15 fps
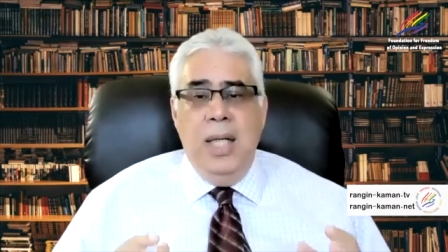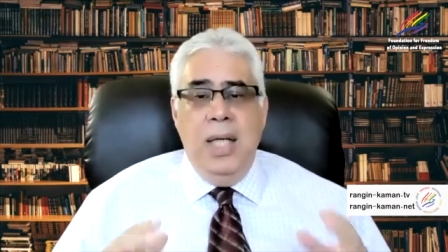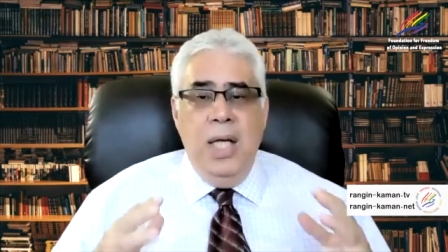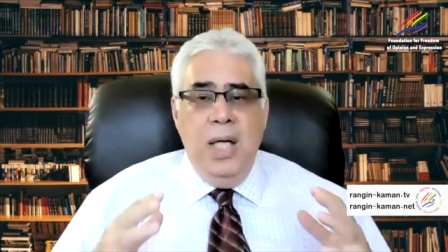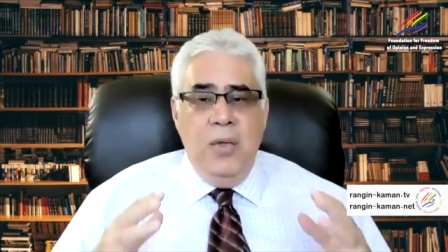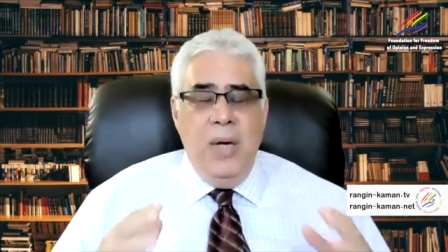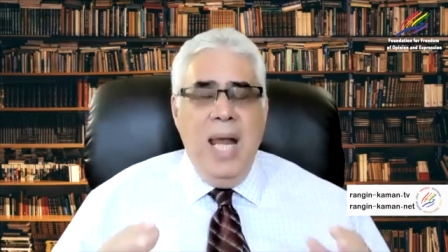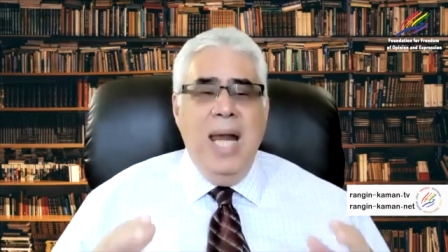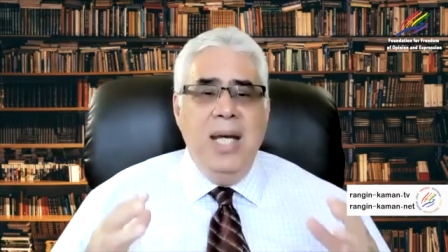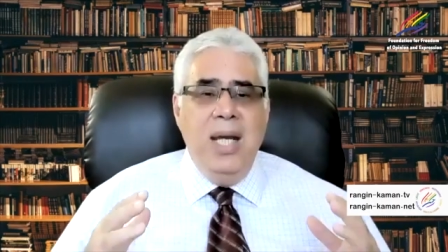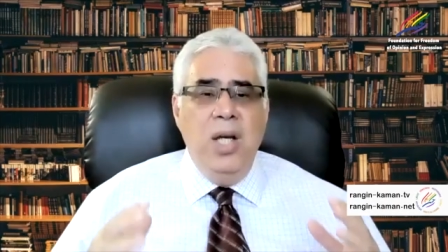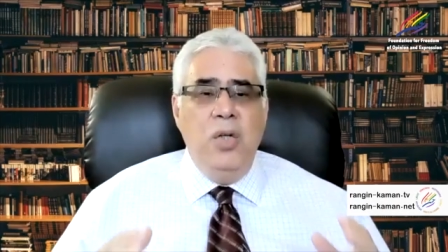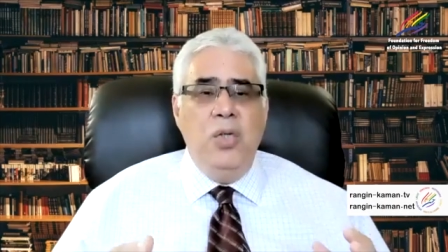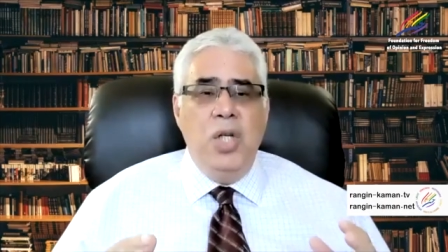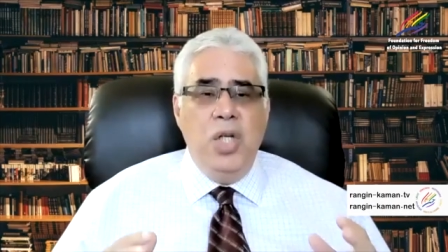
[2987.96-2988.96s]

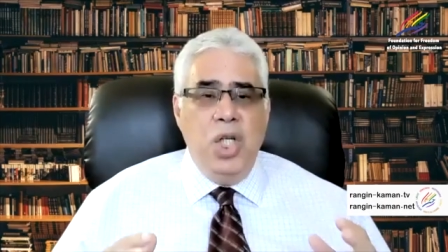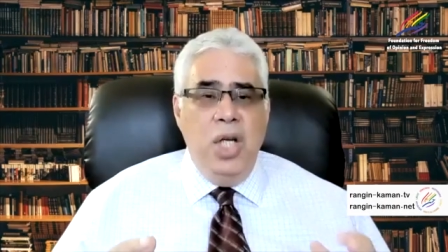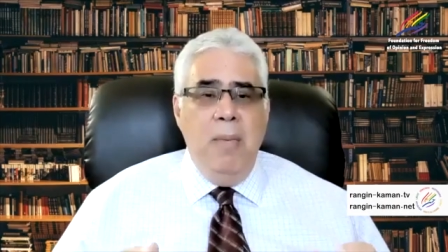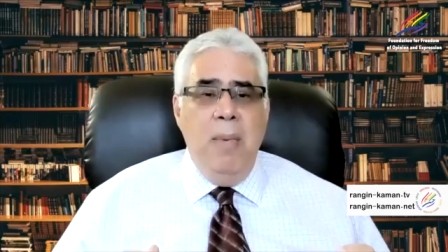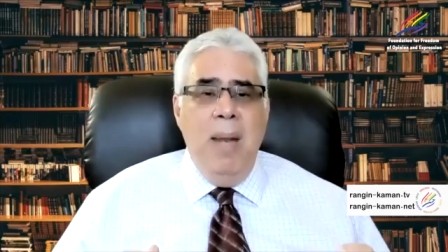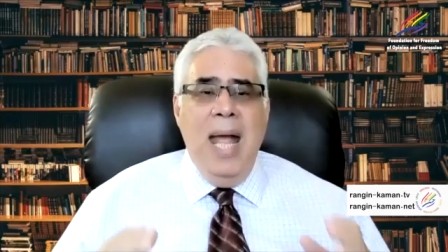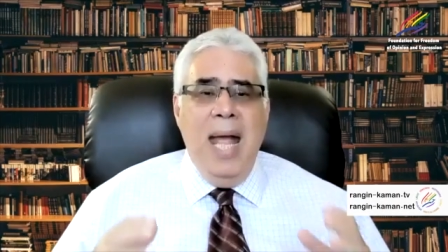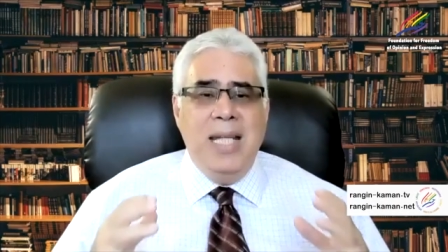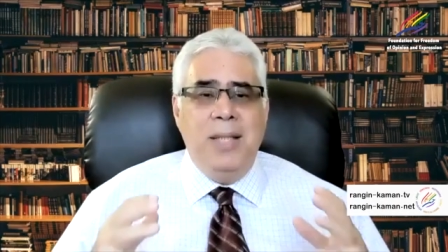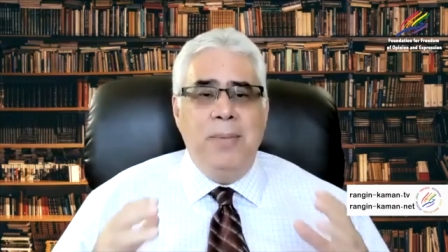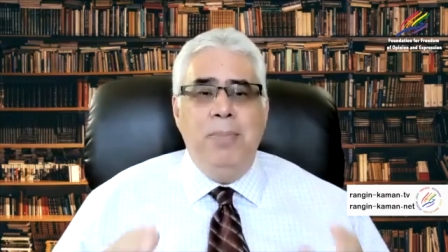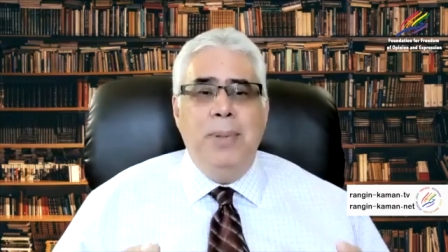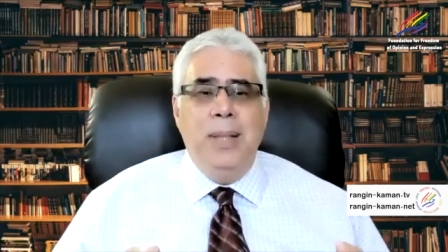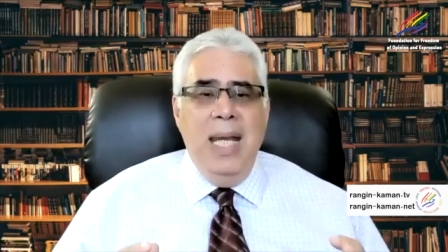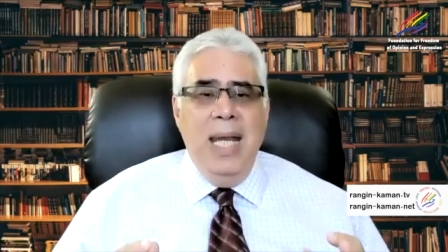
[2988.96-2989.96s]
Iranian regime has
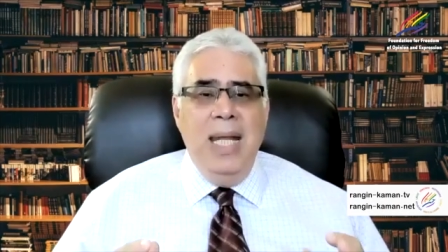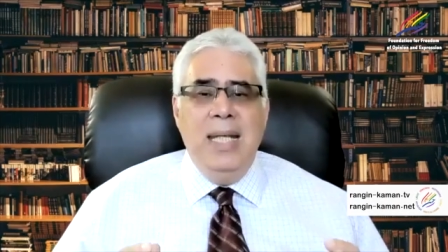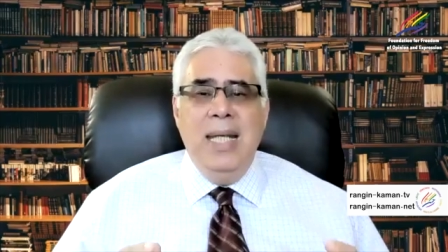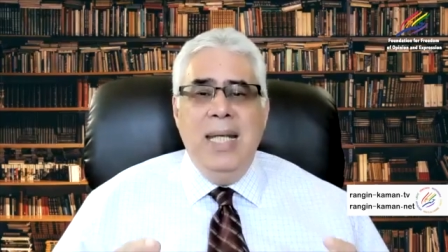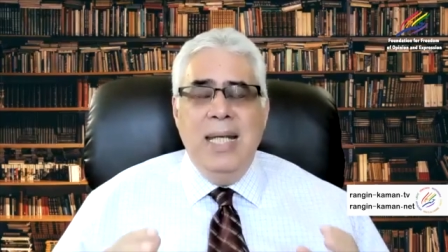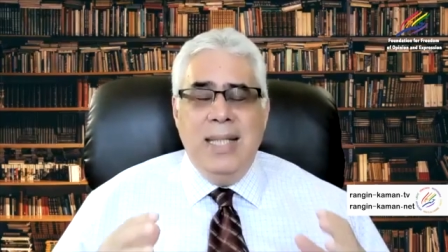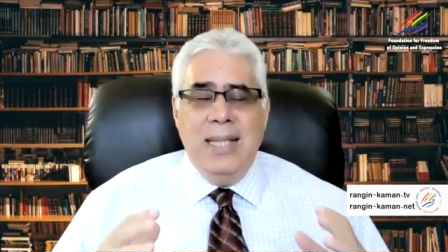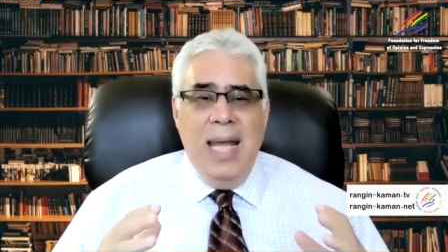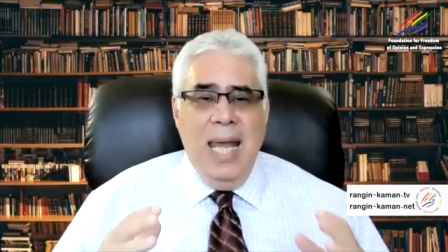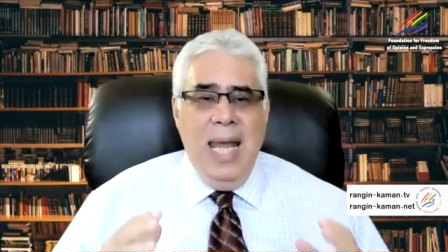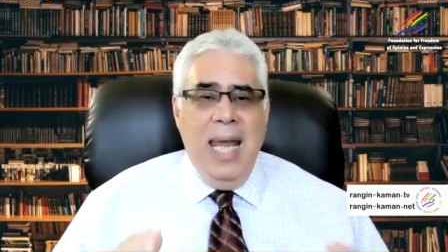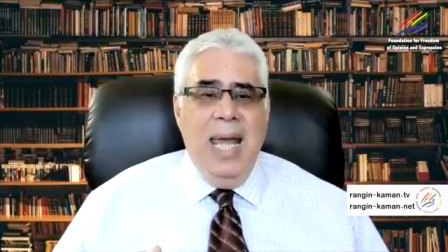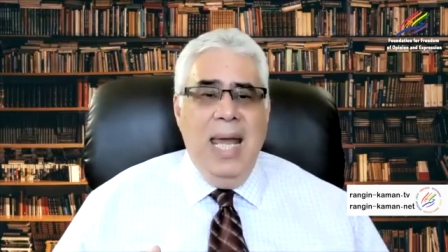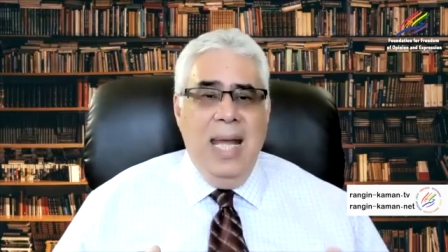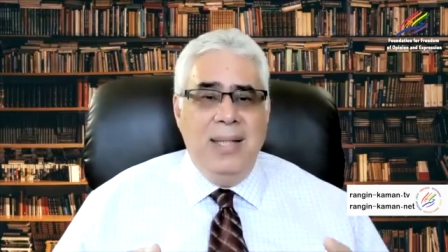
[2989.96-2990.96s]
played his
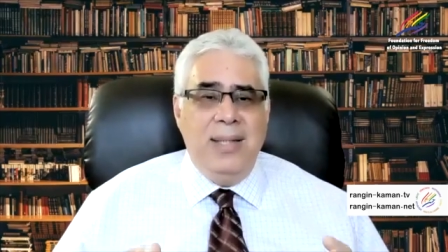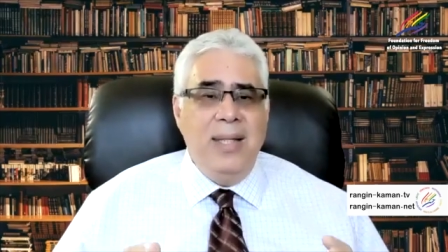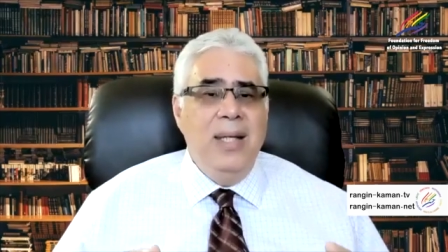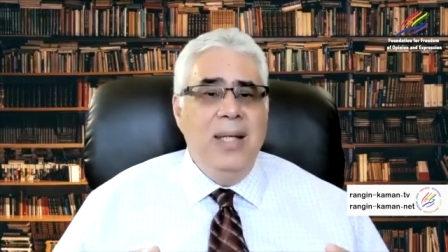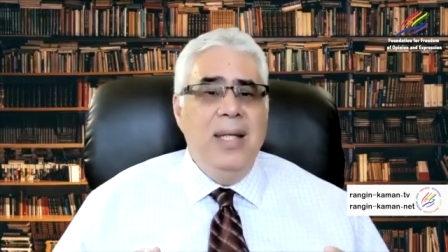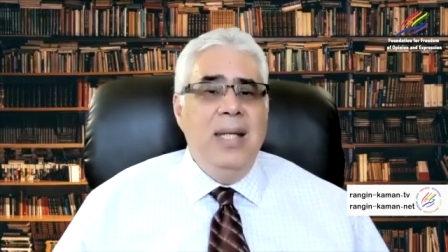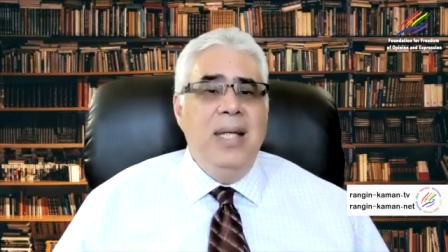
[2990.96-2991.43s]
hands